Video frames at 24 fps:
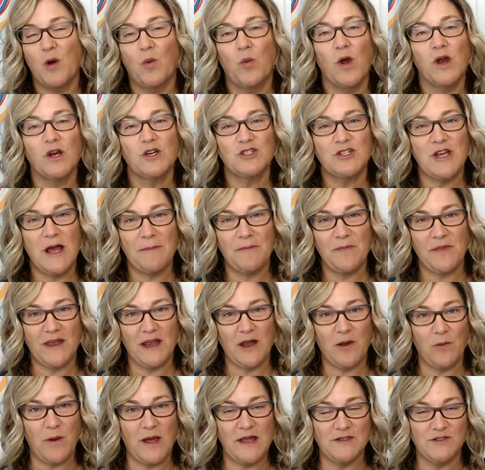a workshop that
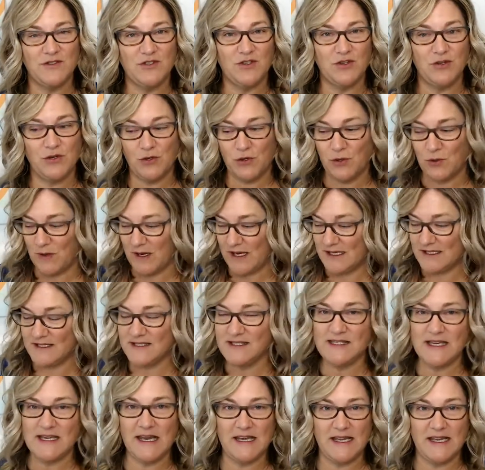I went to
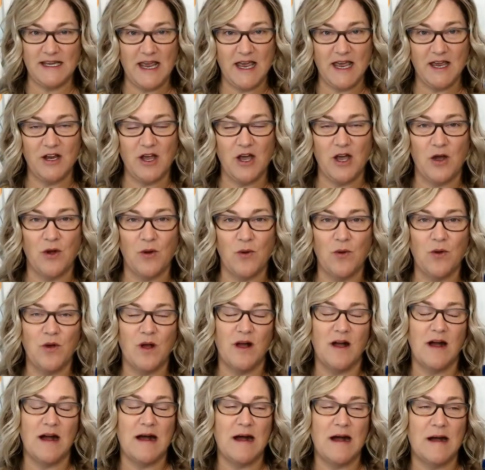in San
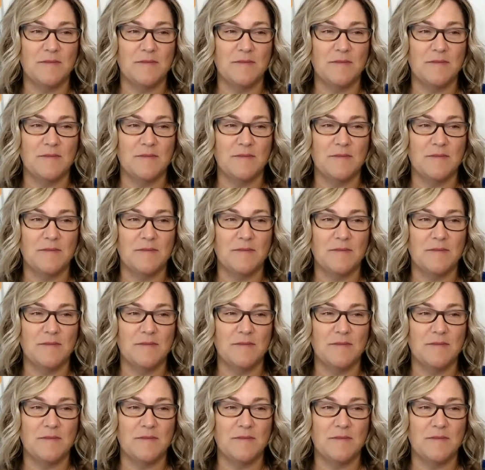Diego.